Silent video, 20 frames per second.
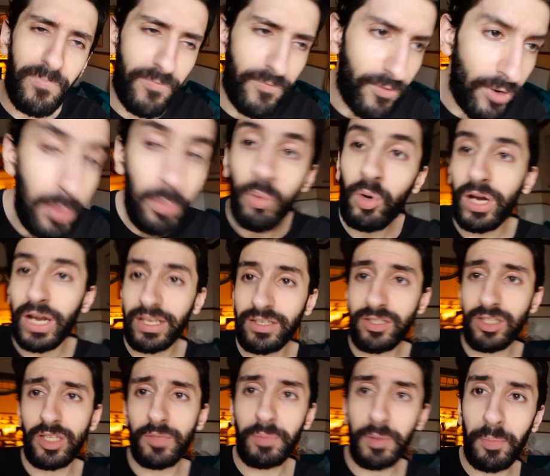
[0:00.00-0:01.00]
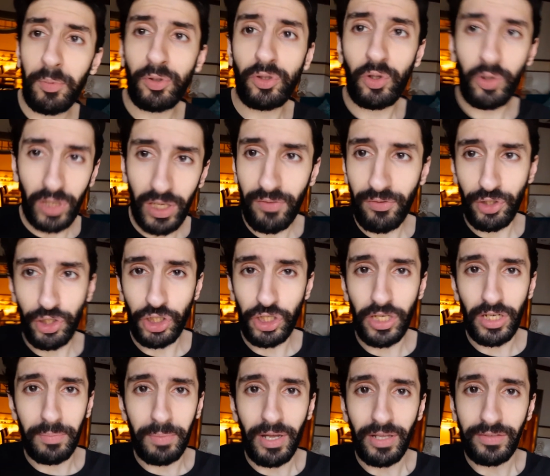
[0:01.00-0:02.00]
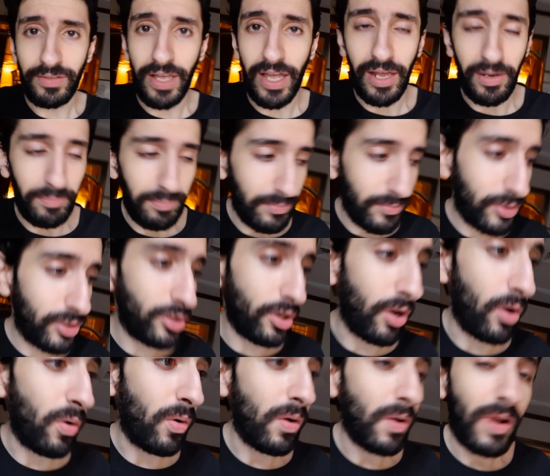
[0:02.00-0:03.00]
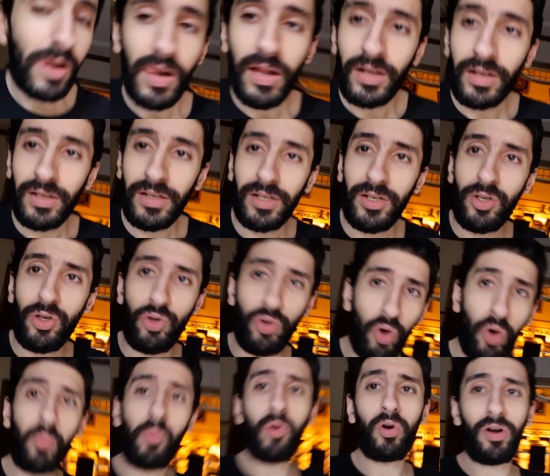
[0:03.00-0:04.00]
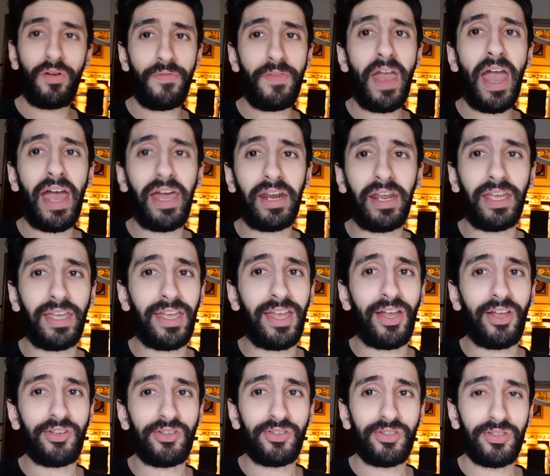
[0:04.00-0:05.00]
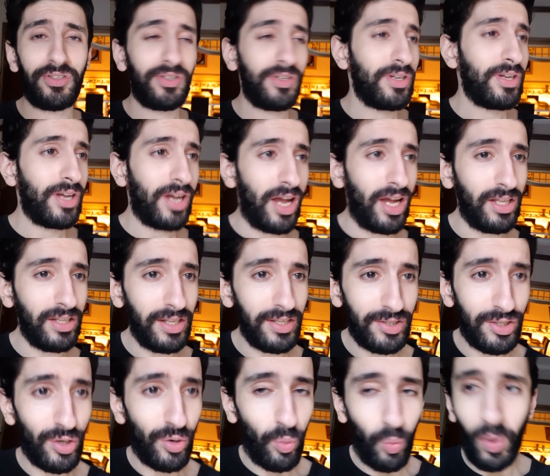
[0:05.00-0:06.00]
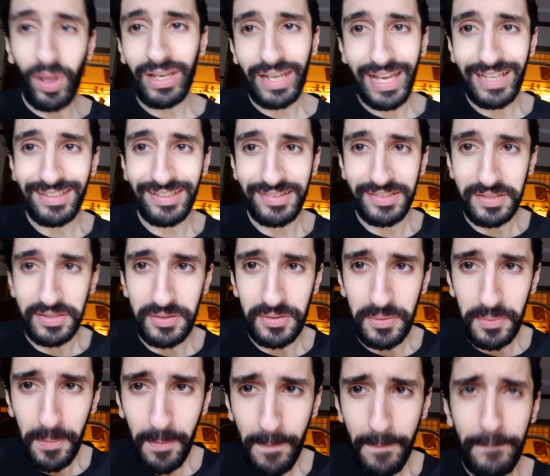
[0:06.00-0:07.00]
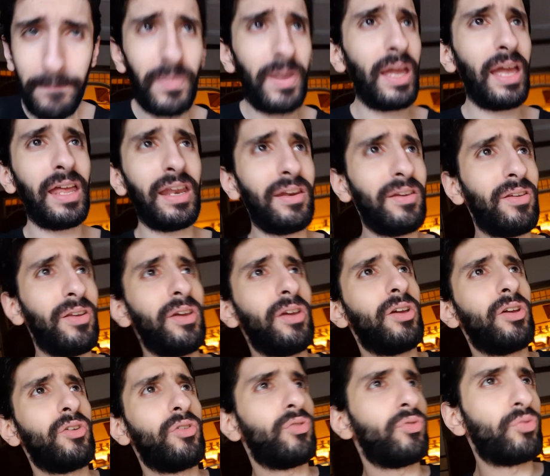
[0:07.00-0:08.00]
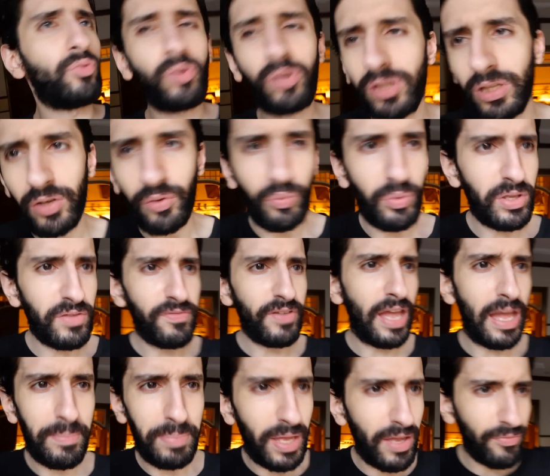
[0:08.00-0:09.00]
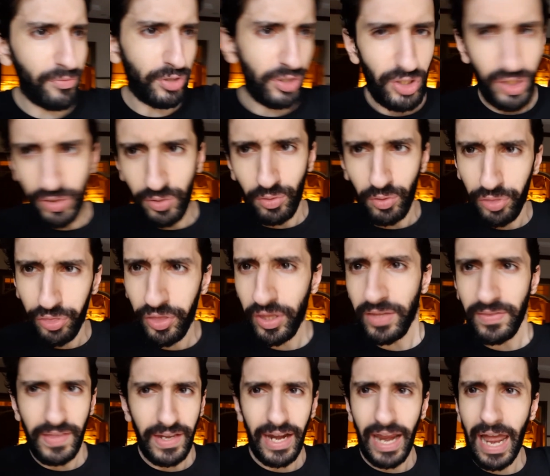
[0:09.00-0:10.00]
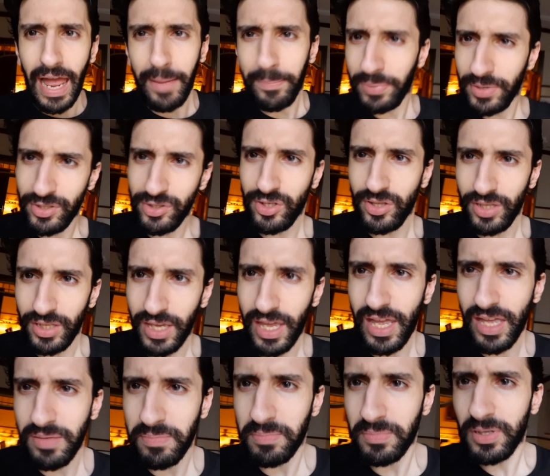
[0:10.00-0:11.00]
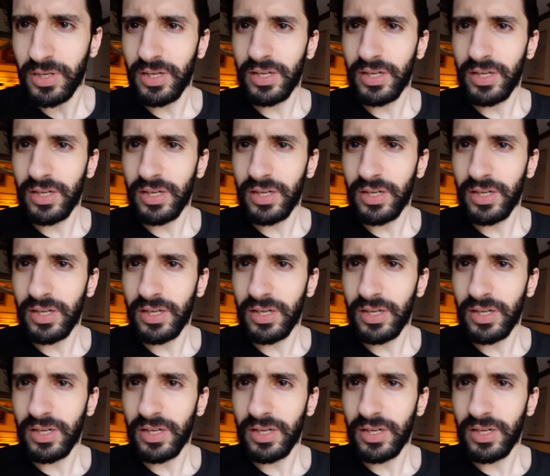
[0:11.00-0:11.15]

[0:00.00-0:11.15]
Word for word: From what I see, people don't give a shit about that. So no more of that, I guess. Unless they're well edited and really revamp every single thing that happens in the game.